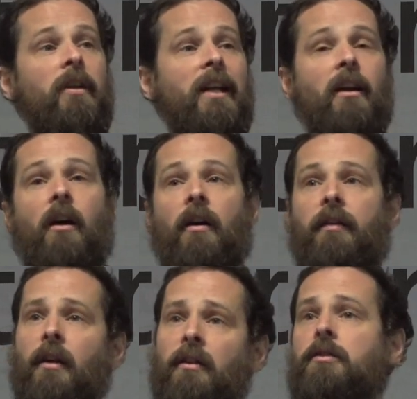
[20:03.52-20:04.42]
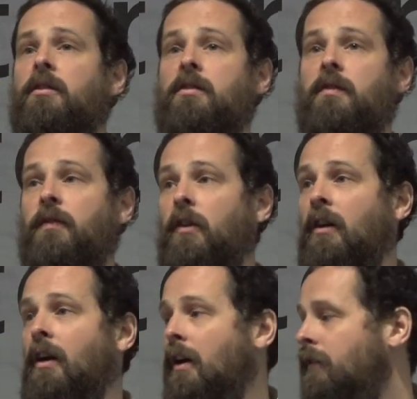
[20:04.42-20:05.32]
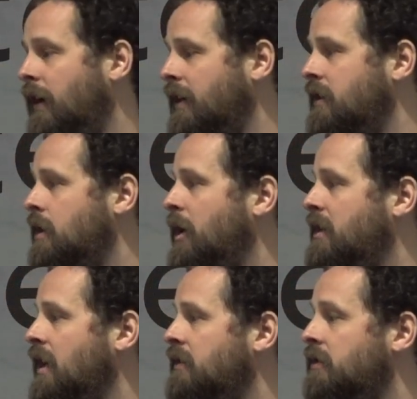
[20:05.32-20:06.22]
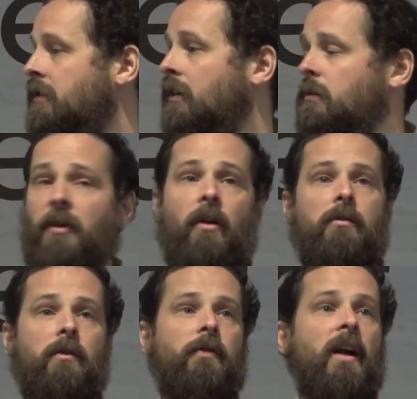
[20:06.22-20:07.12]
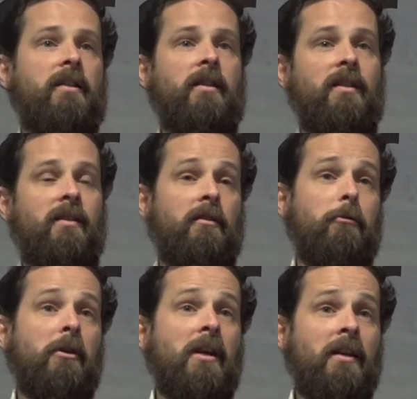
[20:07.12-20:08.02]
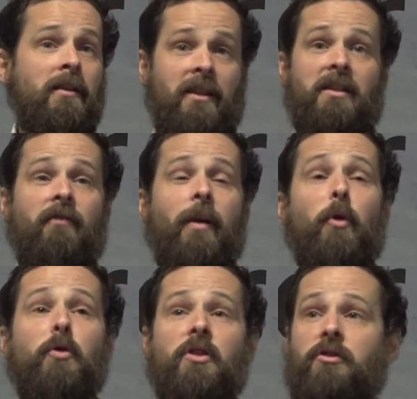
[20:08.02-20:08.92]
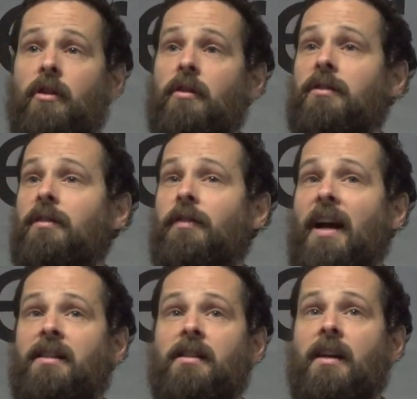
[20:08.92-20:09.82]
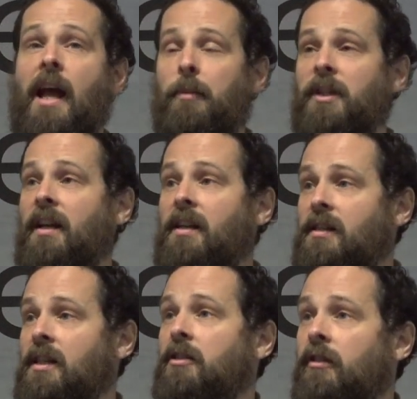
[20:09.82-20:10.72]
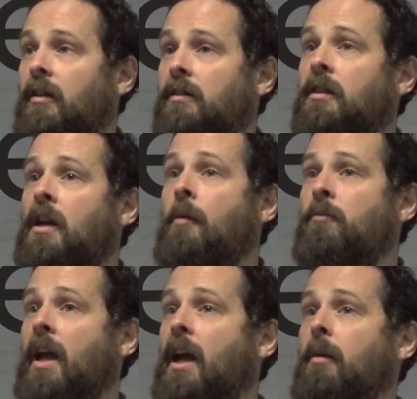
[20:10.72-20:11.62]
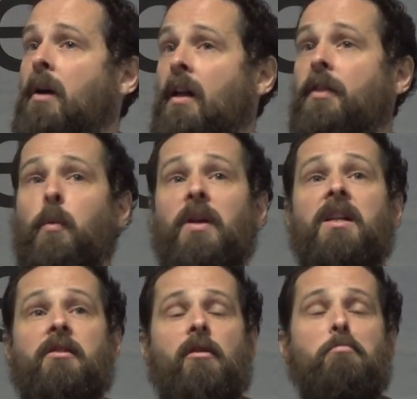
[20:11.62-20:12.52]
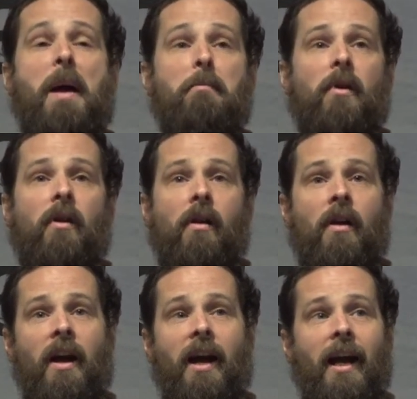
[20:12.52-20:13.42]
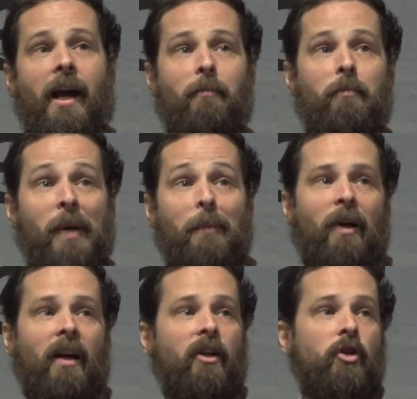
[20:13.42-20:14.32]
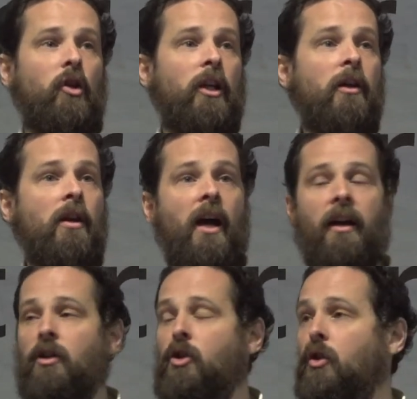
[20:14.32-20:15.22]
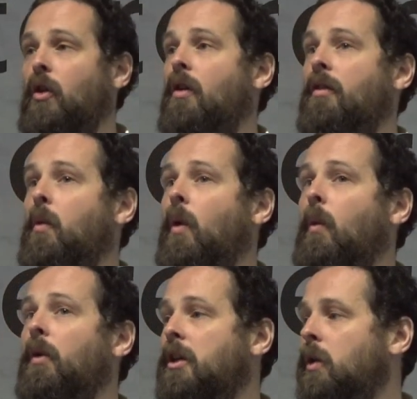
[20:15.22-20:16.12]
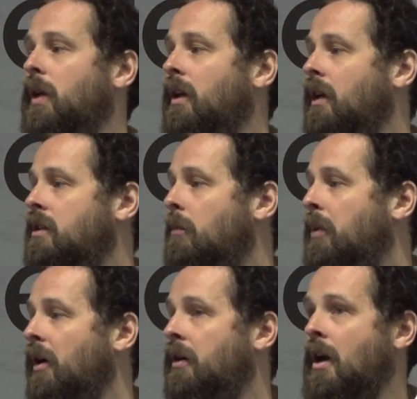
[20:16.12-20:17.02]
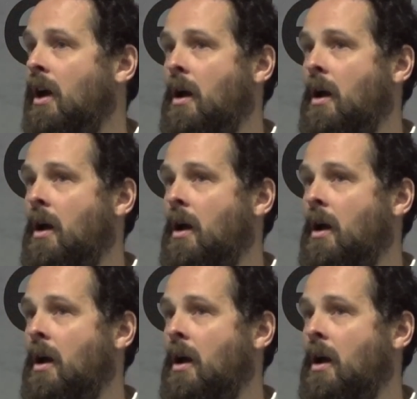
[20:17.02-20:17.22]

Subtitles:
really hard, not just for access to breast cancer drugs, but also for access to cystic fibrosis drugs and for access to hepatitis C drugs. And I think we need to remember people like Julie and ensure that what we're doing is about